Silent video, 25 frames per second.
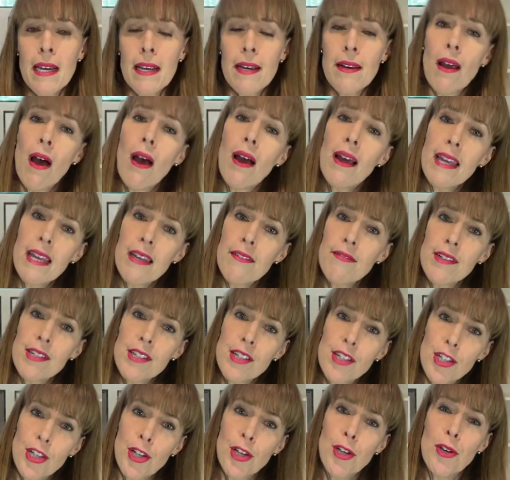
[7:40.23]
not give
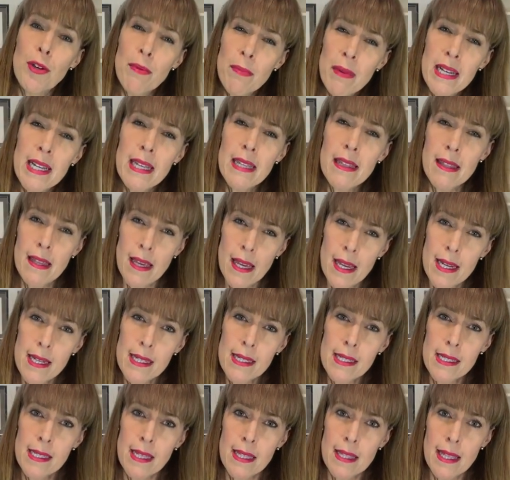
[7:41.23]
us too many
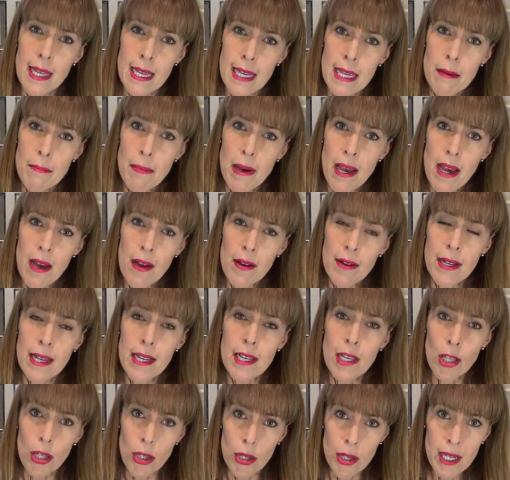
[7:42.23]
things to think about
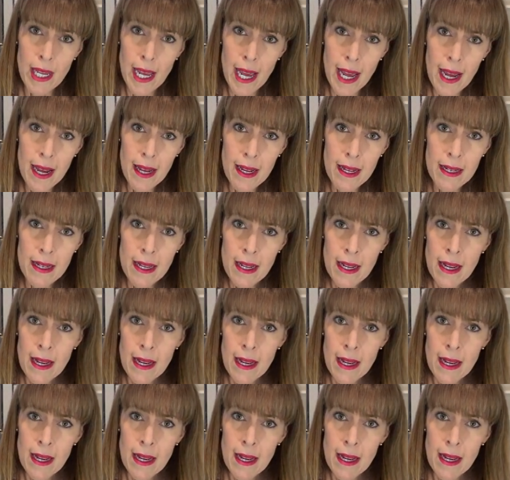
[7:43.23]
and look at.